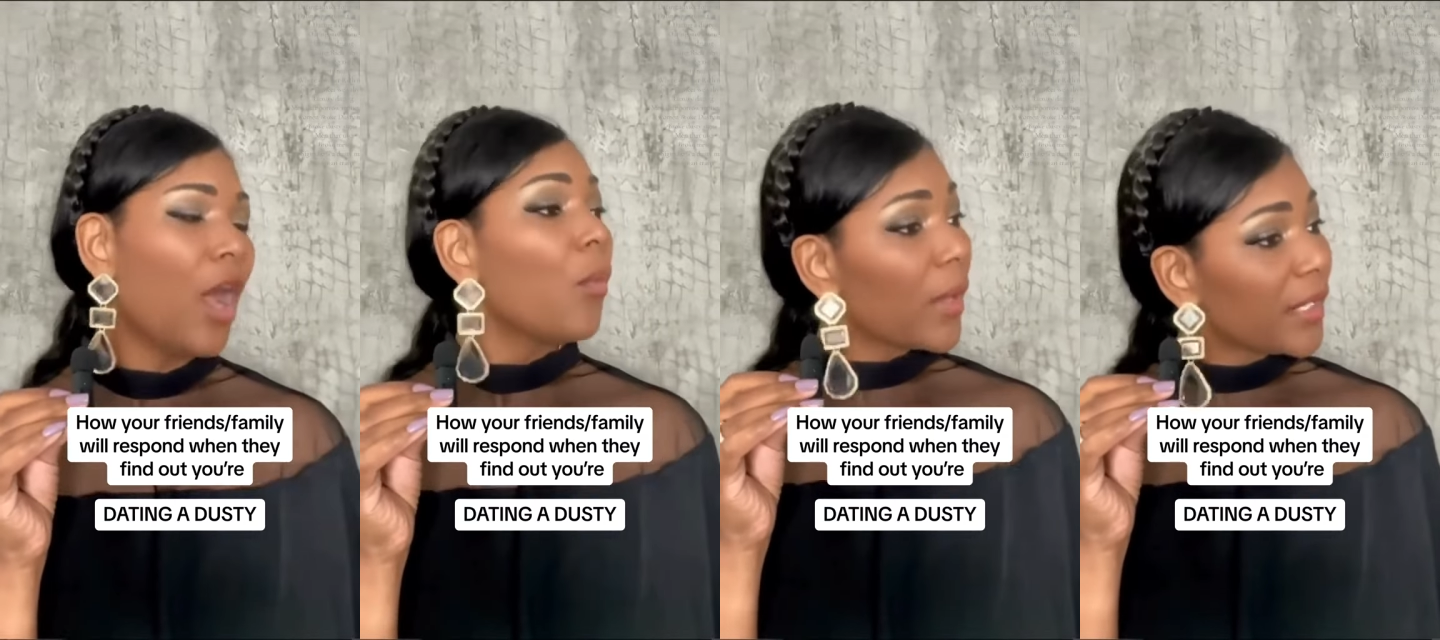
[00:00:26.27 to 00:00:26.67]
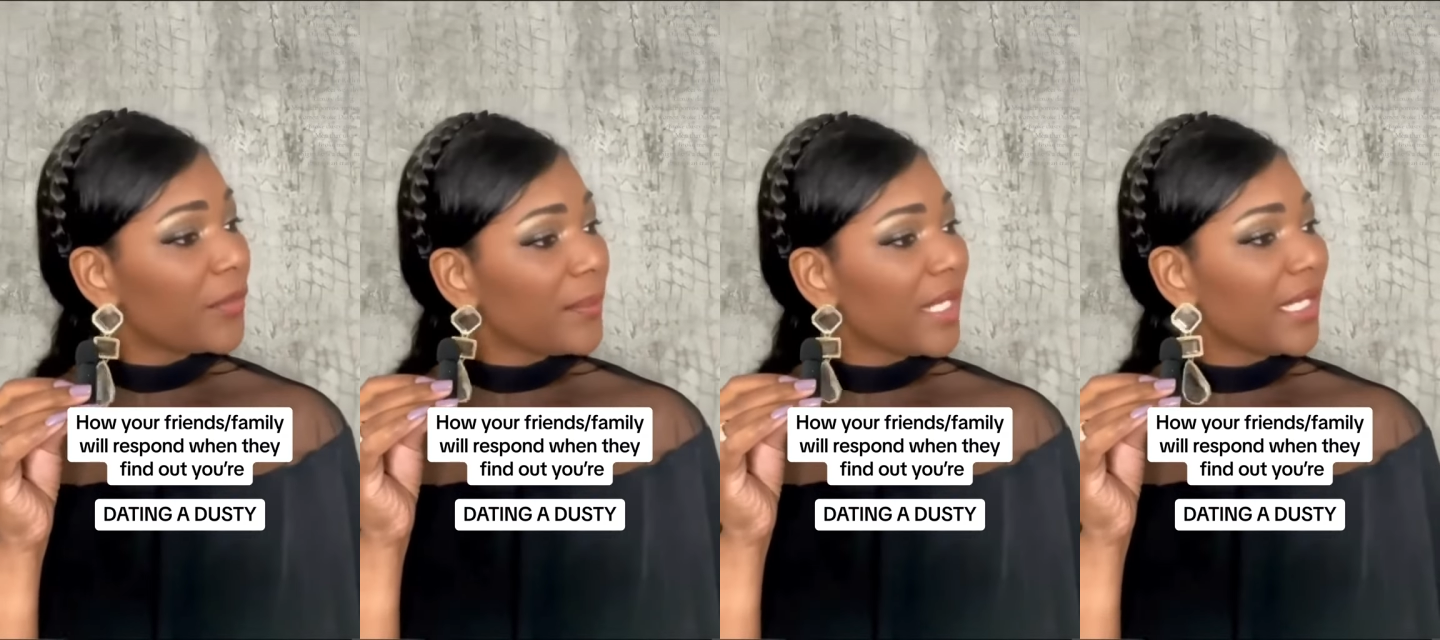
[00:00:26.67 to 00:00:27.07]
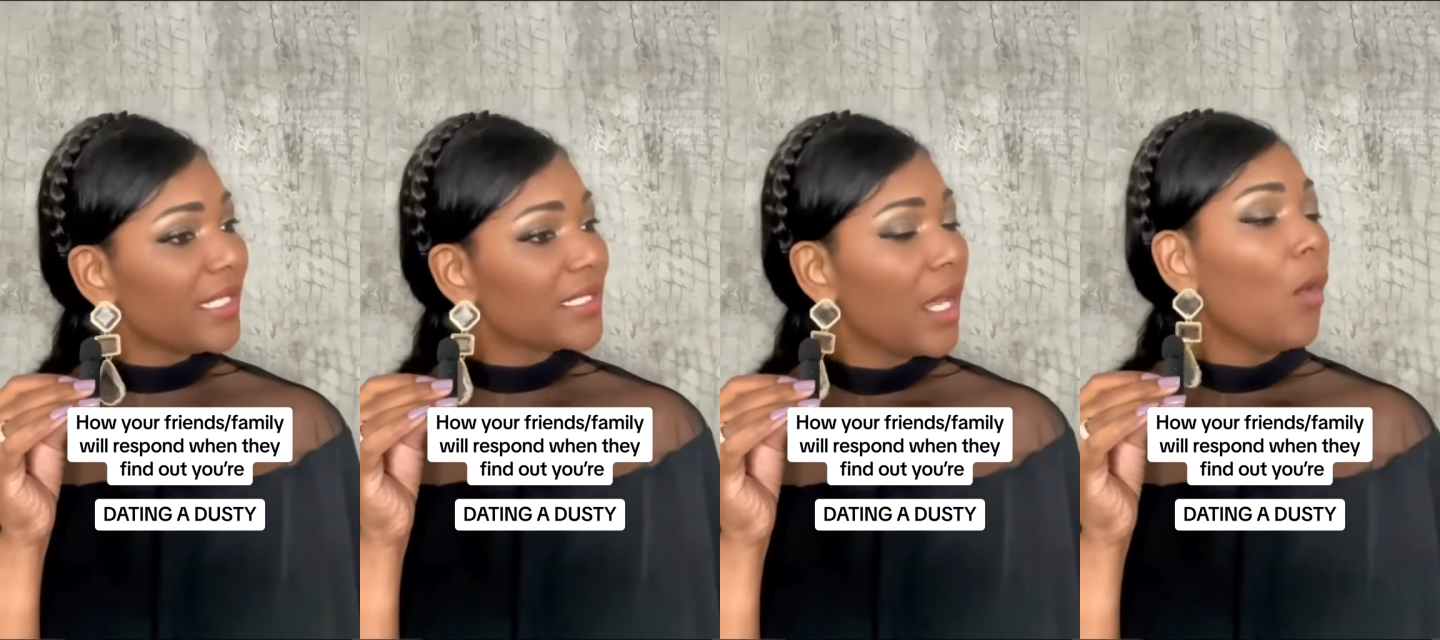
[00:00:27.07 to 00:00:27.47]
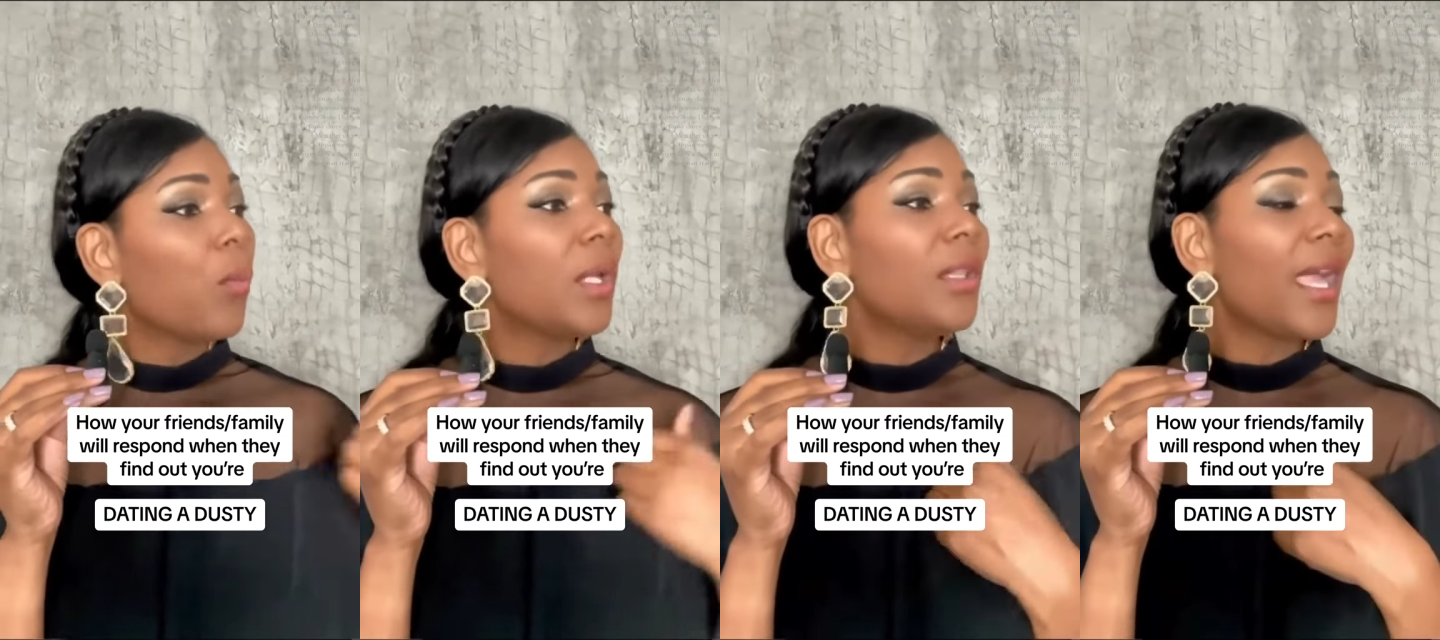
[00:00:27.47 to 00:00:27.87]
Where did we meet?
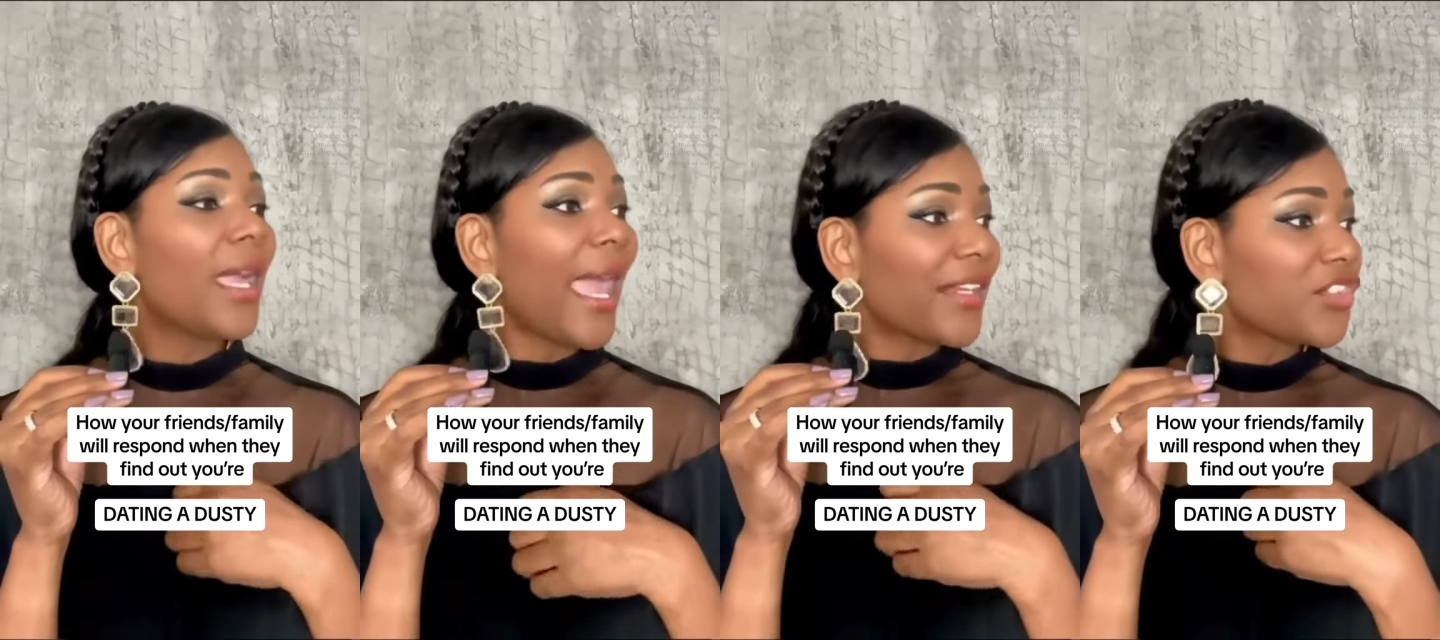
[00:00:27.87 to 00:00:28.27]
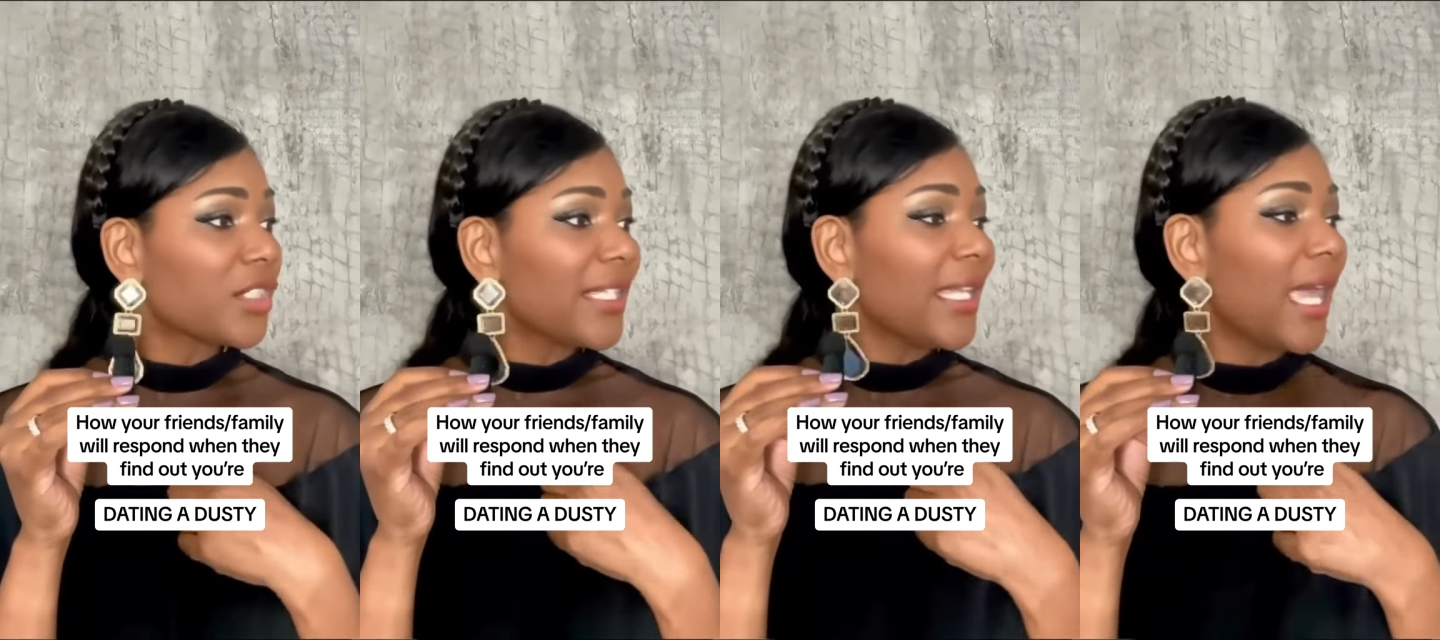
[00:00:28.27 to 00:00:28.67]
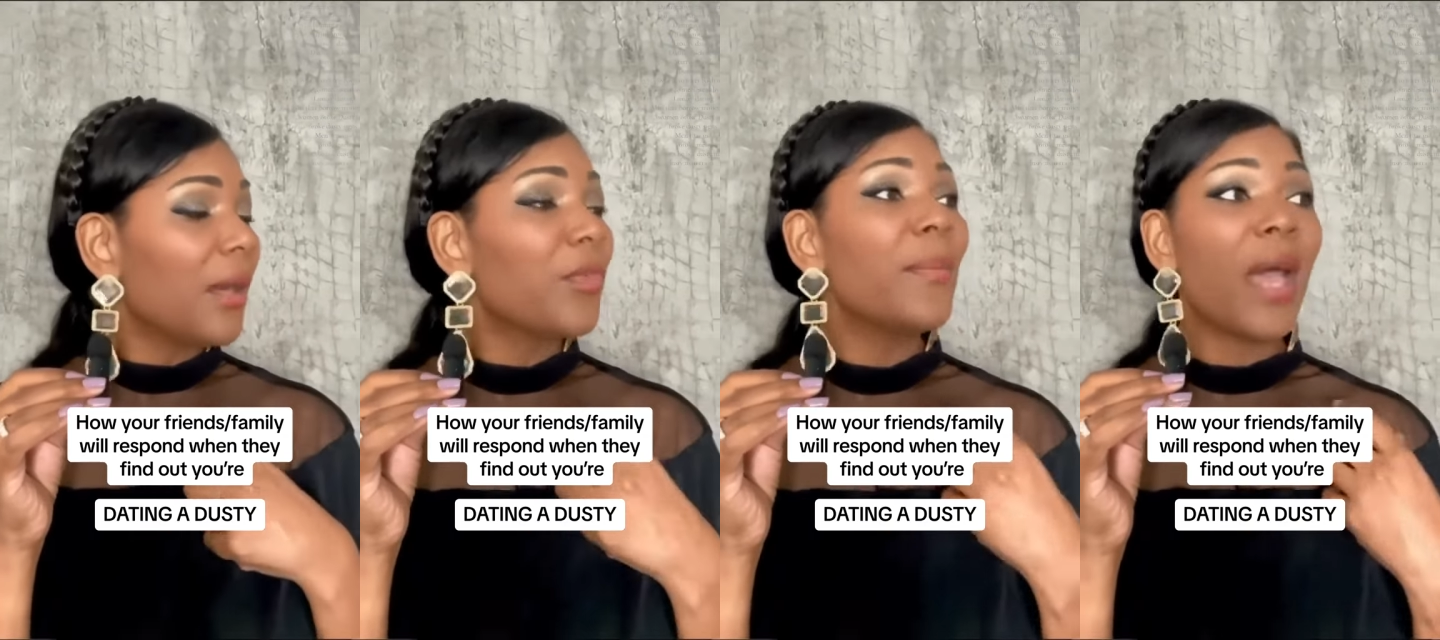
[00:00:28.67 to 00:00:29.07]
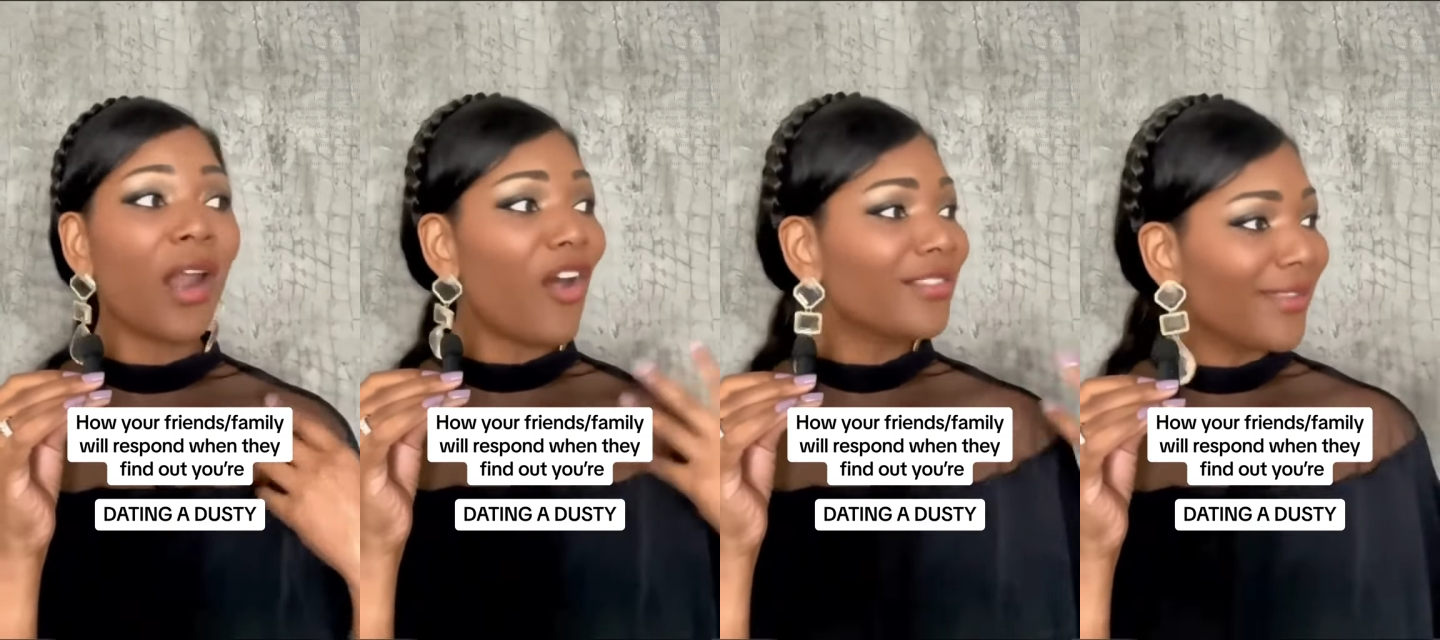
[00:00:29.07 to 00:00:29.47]
Well, actually, um, we met
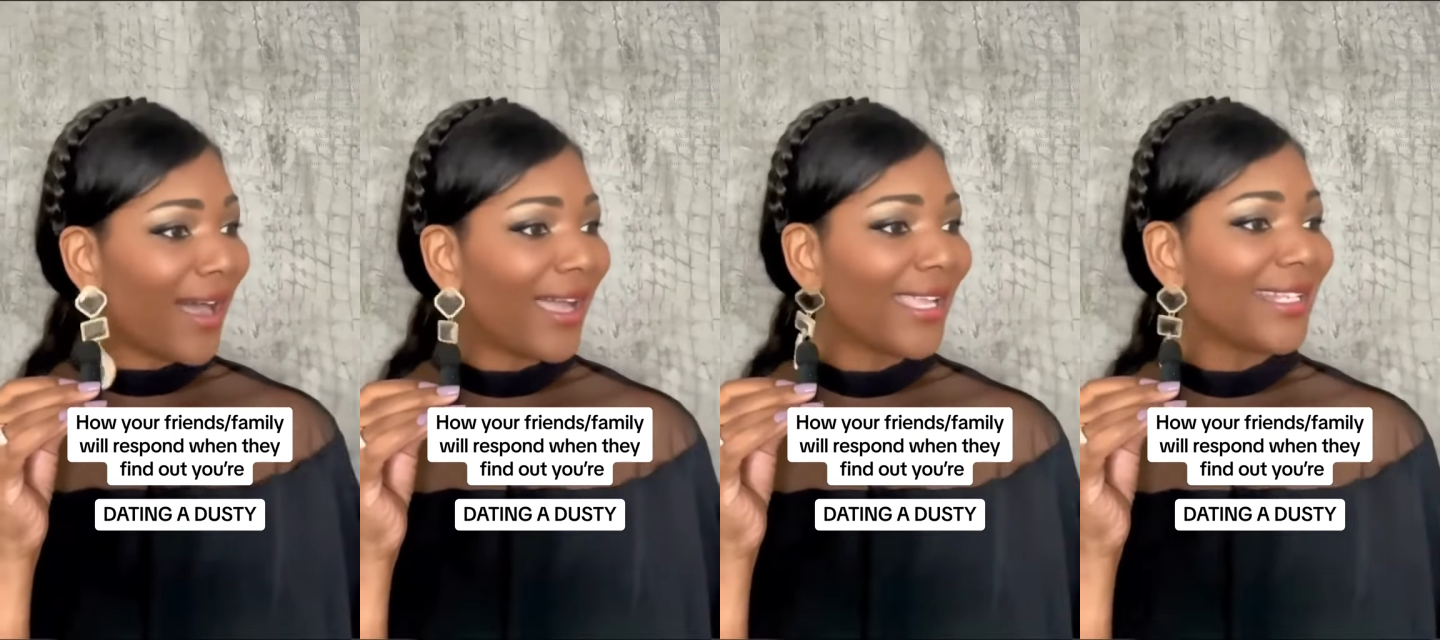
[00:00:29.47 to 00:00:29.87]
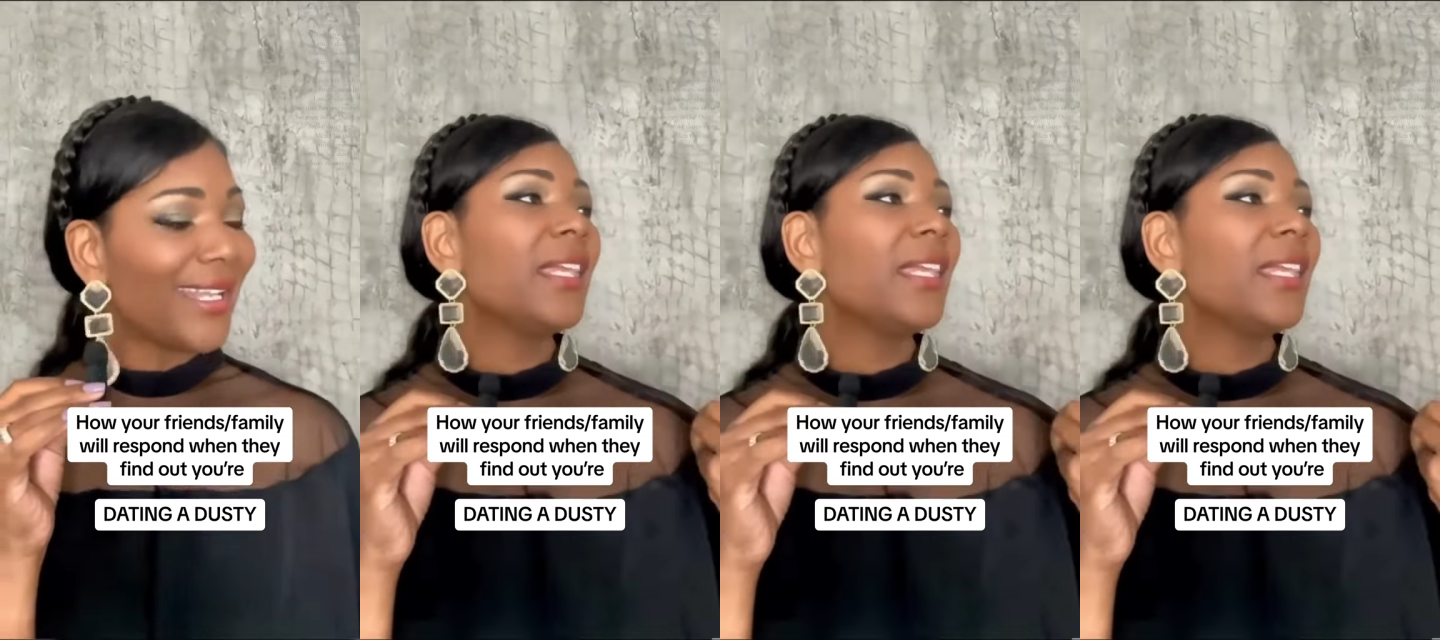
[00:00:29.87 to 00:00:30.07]
online.